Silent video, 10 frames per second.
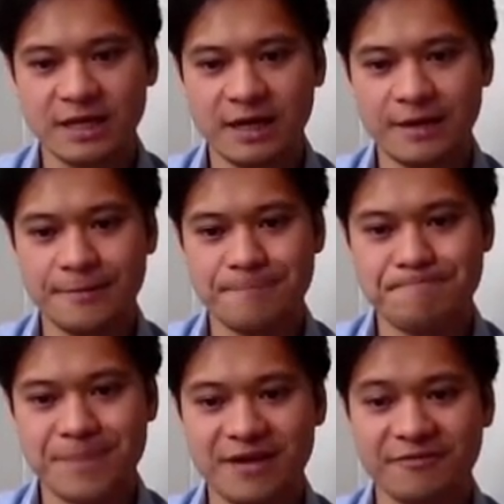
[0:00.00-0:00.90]

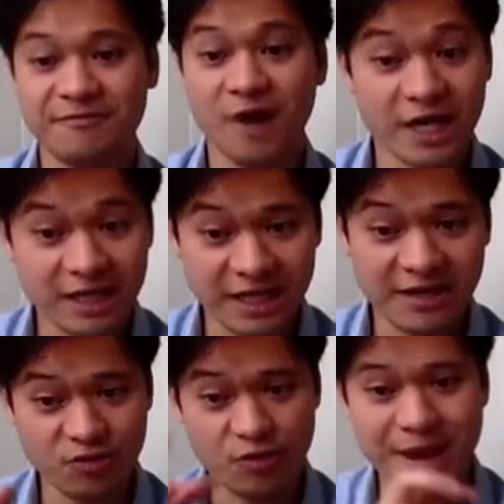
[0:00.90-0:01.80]
And finally,
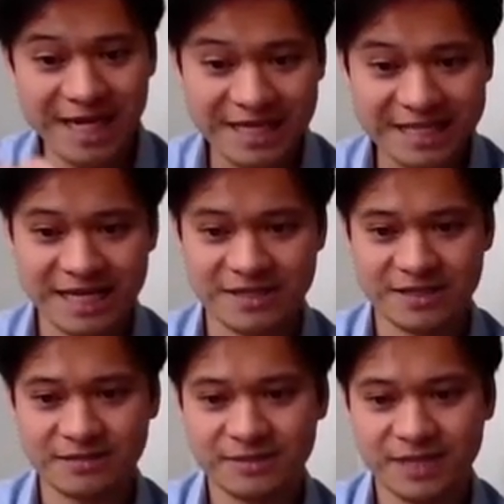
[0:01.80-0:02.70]
the remaining
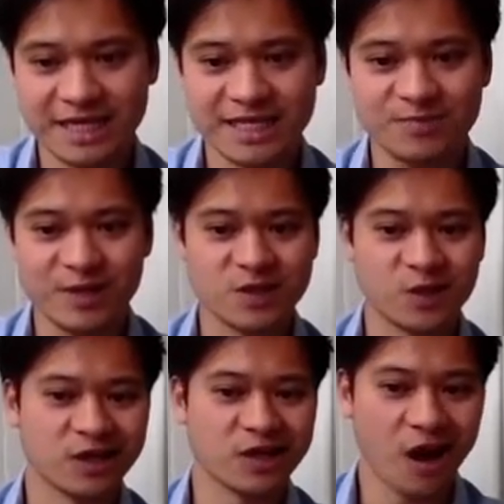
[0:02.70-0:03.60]
data is split
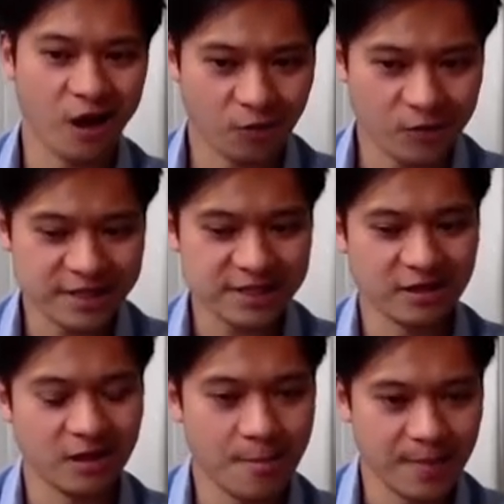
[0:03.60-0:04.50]
on current
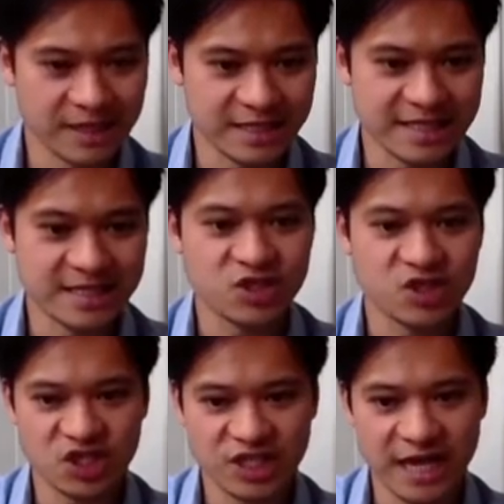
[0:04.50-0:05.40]
liabilities to
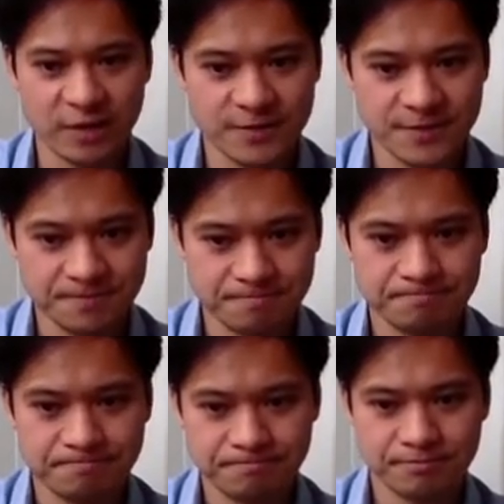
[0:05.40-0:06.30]
sales.
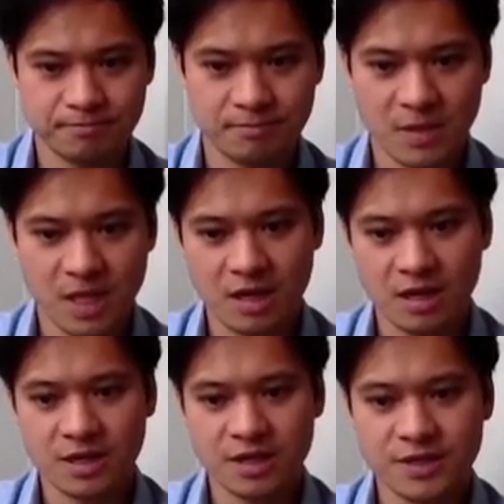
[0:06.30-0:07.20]

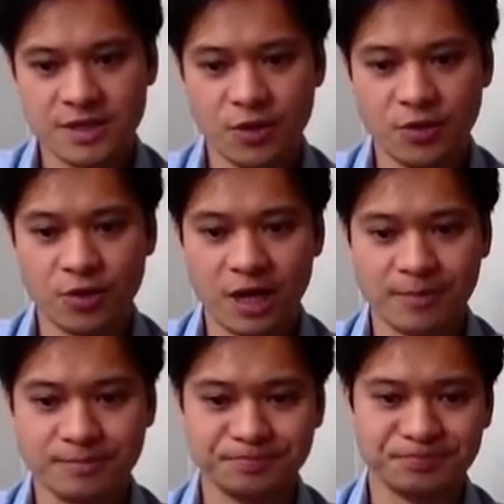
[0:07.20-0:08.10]
So
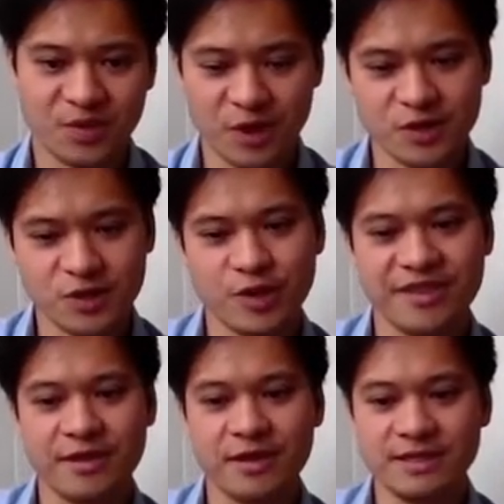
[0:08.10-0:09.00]
those with
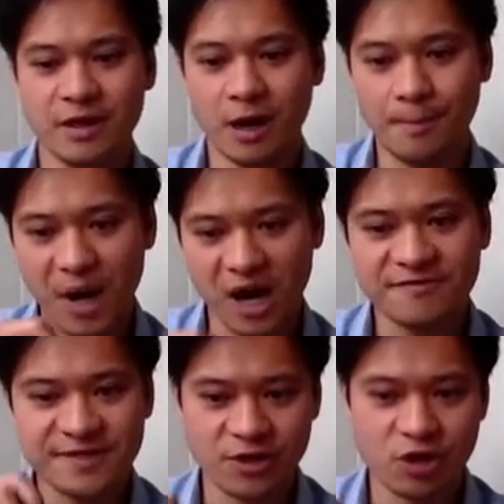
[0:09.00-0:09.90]
above
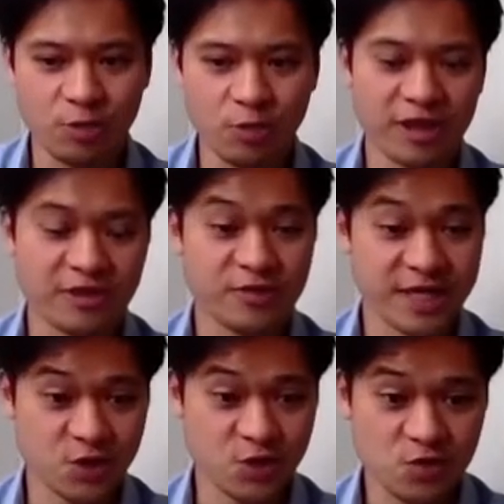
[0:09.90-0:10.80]

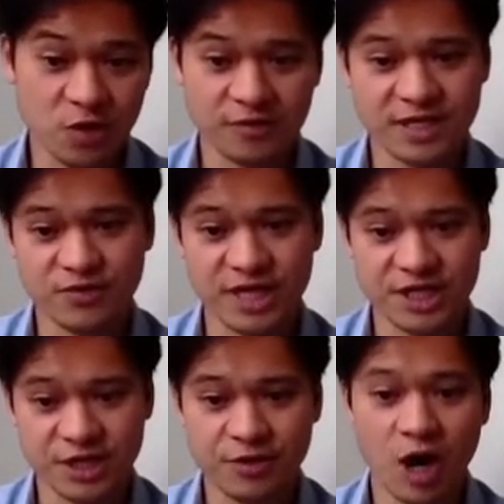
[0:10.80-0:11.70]
0.32 on this
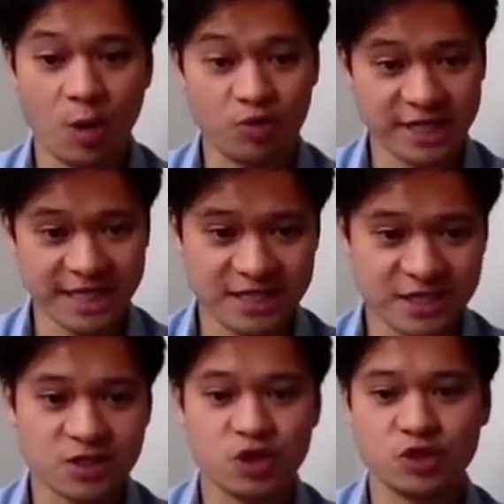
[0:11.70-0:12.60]
ratio are predicted
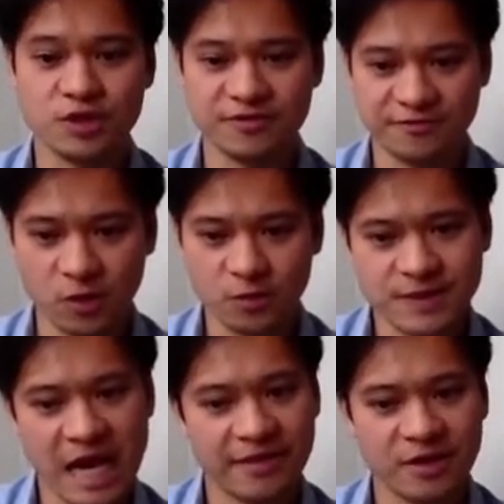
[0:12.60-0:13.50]
to default,
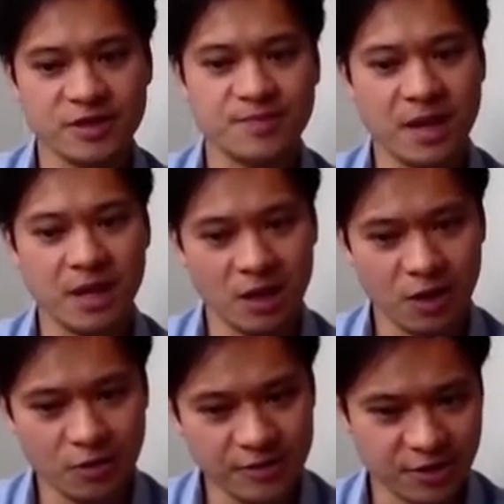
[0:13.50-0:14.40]
and those
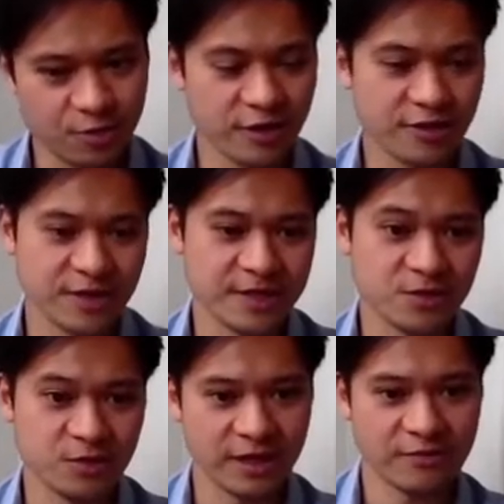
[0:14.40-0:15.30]
below
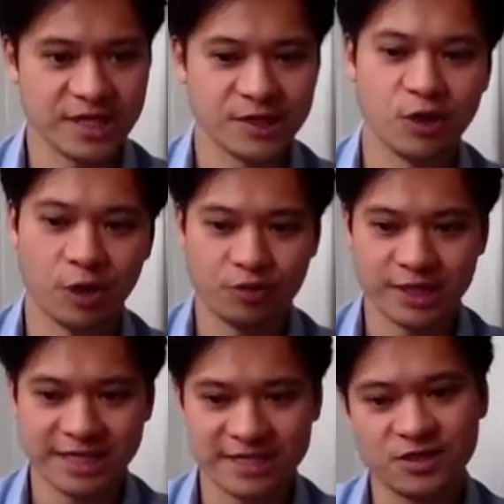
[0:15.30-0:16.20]
0.32 on that ratio are
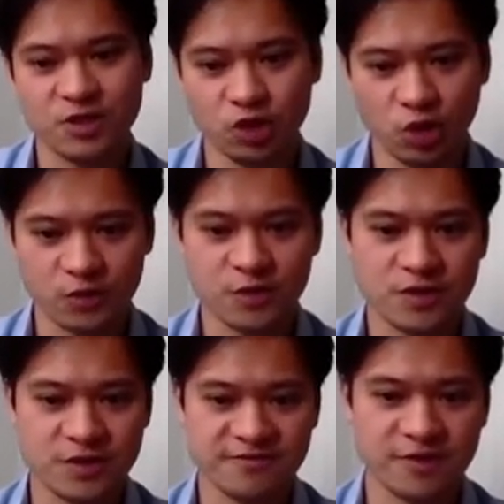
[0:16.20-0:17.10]
predicted not
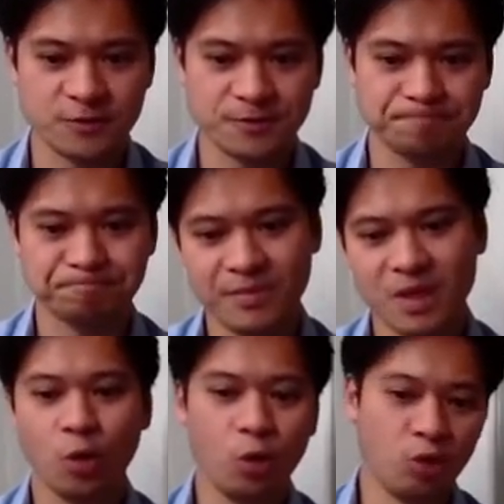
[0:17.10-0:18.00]
to default.
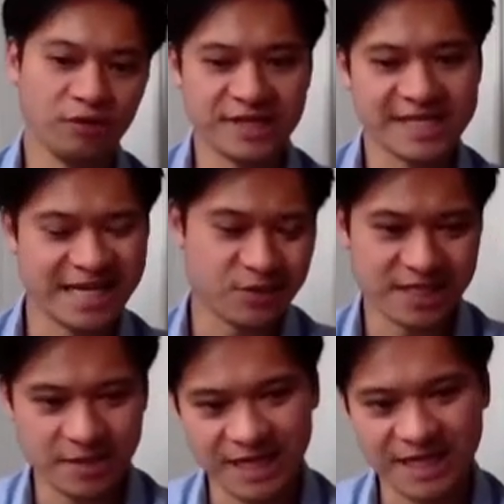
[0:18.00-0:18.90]
All of the data ends
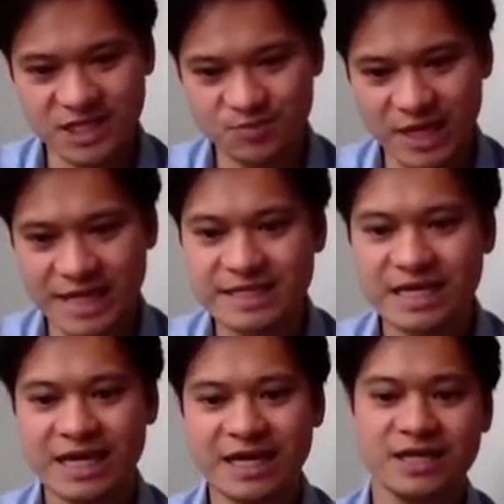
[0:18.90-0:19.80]
up getting split
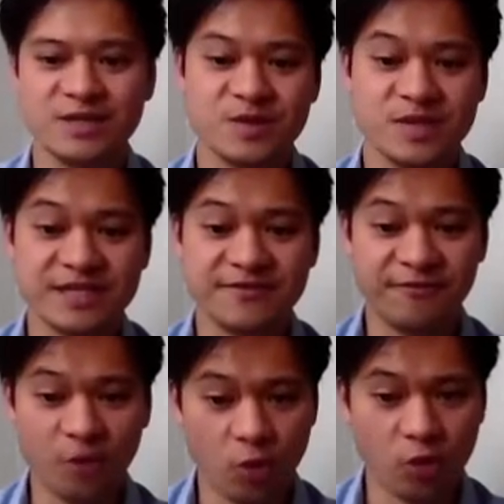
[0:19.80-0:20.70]
into these
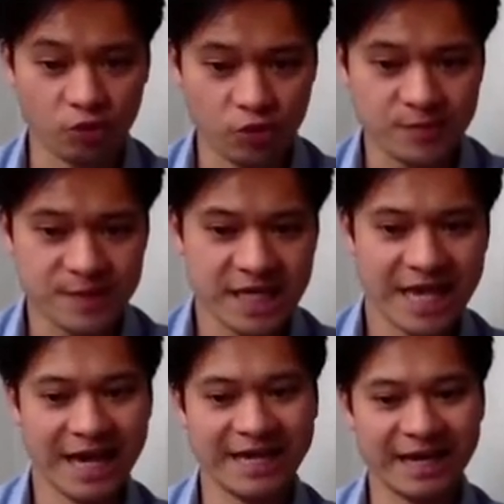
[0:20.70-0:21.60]
4 groups,
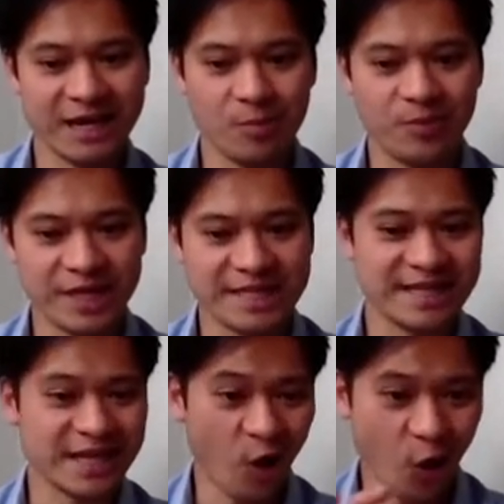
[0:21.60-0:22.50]
and any companies in
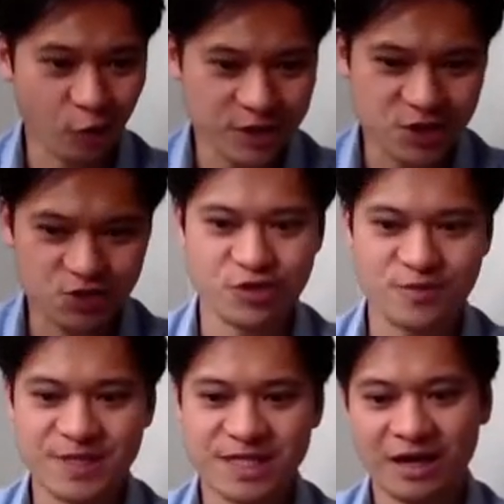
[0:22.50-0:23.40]
the orange
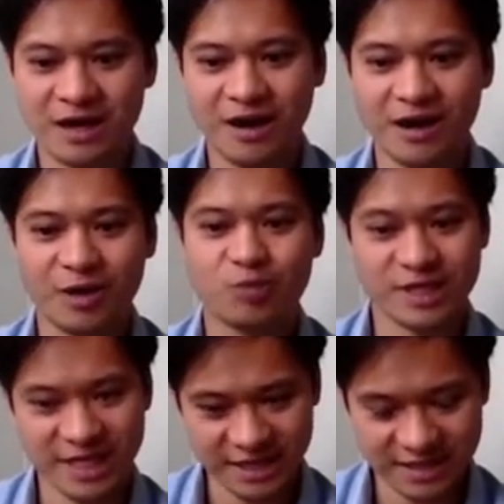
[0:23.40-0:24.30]
groups are
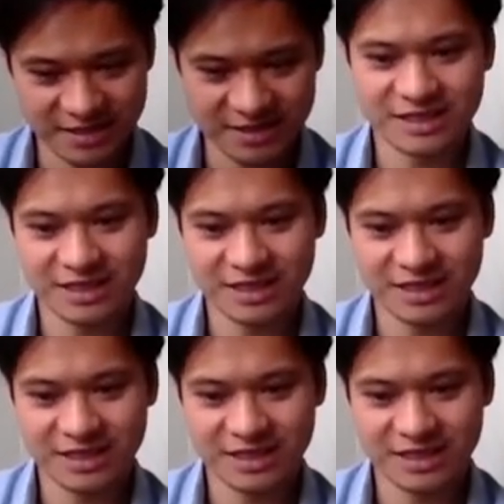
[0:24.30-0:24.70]
predicted